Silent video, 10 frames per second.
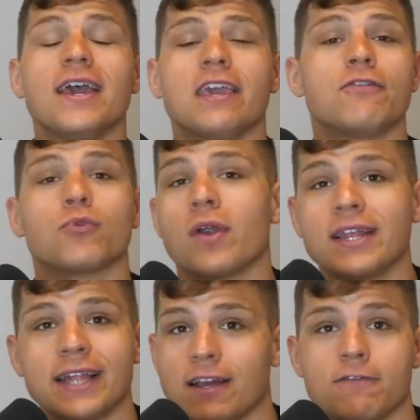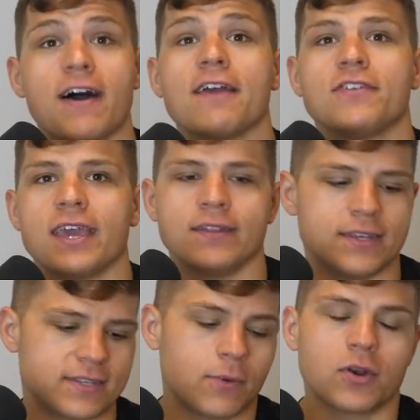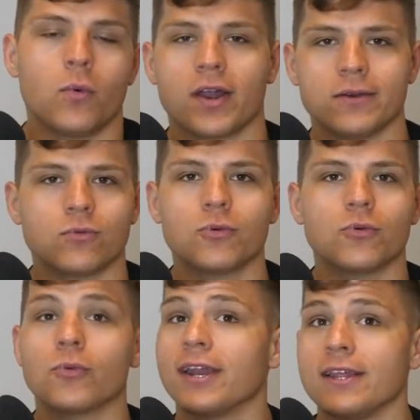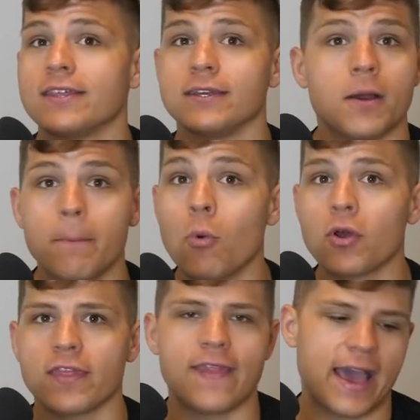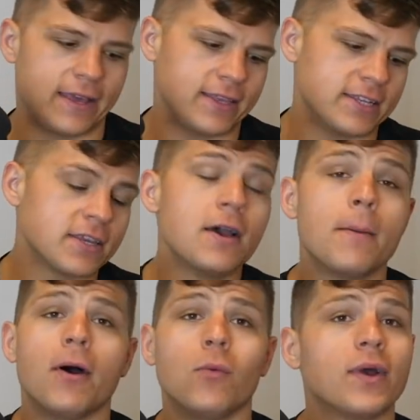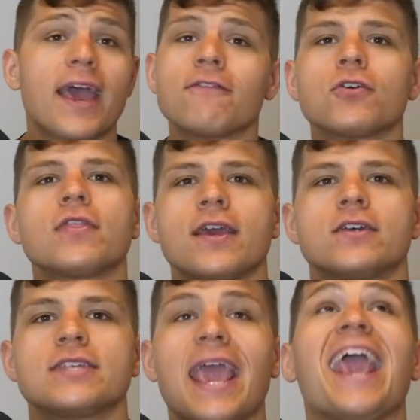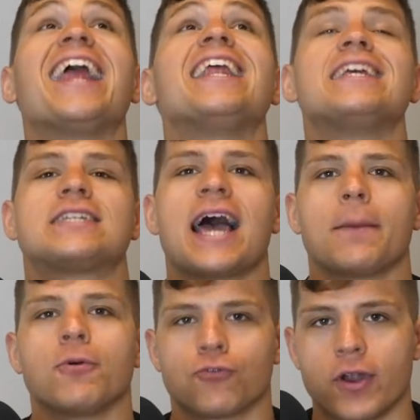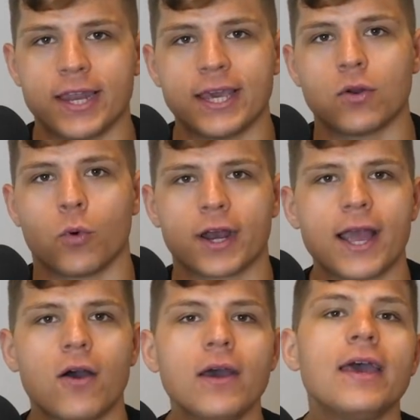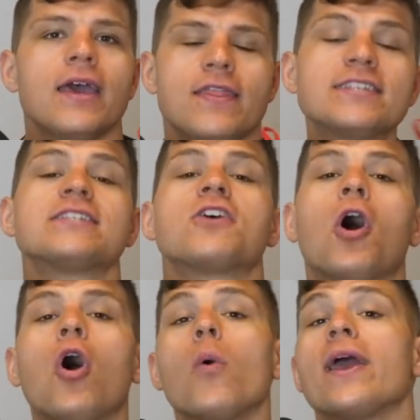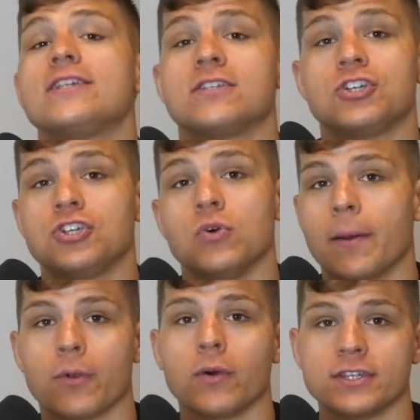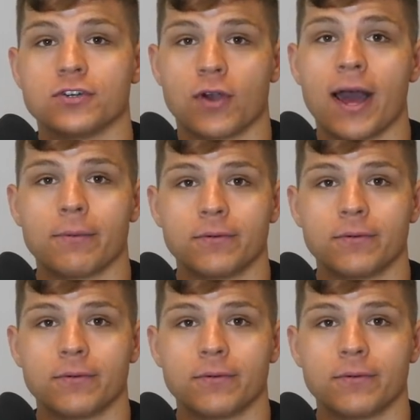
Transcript: even running like a 5K in these. I wouldn't want to run anything more than that in these, but whenever there's any type of running in a workout, this is always the shoe I'm going to grab.